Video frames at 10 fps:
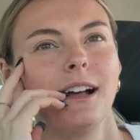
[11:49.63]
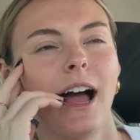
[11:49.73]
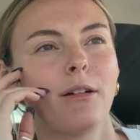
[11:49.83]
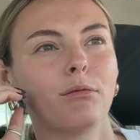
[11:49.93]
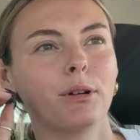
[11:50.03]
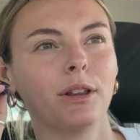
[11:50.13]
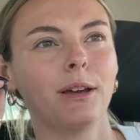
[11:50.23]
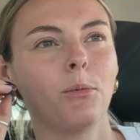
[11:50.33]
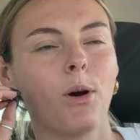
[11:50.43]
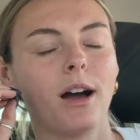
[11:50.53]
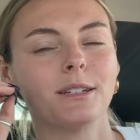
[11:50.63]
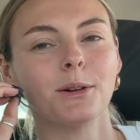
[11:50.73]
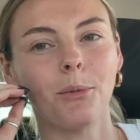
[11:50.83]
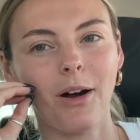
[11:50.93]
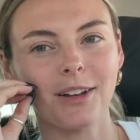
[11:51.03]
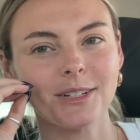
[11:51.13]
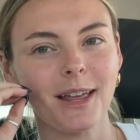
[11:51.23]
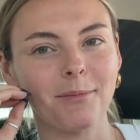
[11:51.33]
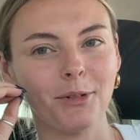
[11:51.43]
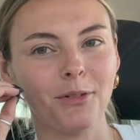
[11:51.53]
I really want to watch
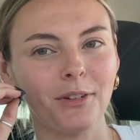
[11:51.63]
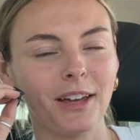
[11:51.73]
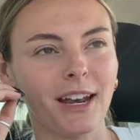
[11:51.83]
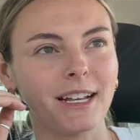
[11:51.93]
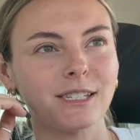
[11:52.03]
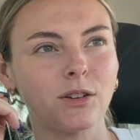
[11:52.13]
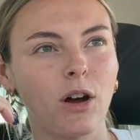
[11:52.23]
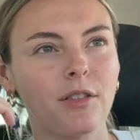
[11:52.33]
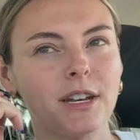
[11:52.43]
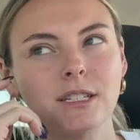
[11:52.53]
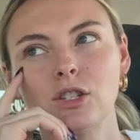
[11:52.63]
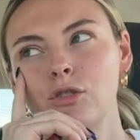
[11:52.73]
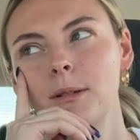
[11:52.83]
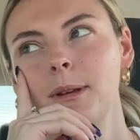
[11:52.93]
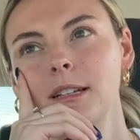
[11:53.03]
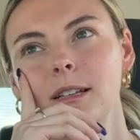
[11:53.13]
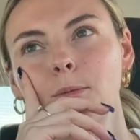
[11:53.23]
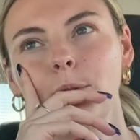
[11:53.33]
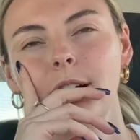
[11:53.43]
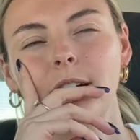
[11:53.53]
that movie and I saw that it's streaming
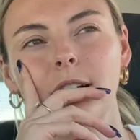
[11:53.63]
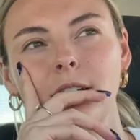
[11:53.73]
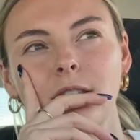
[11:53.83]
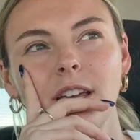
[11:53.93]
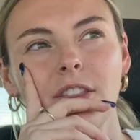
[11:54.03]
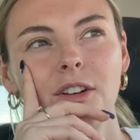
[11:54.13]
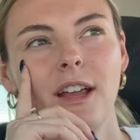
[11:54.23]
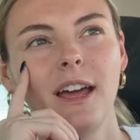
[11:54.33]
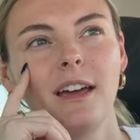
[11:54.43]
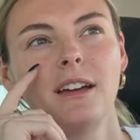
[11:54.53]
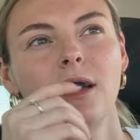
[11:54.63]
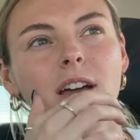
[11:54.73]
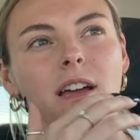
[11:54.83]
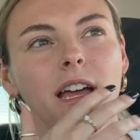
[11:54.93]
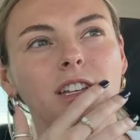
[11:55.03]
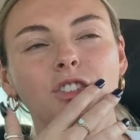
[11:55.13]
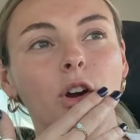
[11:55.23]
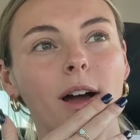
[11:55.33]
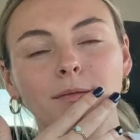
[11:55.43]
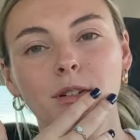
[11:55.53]
somewhere the other day and you
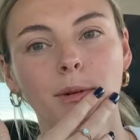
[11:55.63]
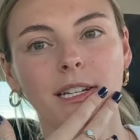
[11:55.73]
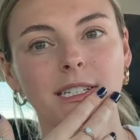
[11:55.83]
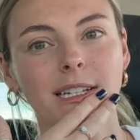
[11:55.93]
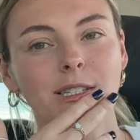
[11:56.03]
don't have to rent it.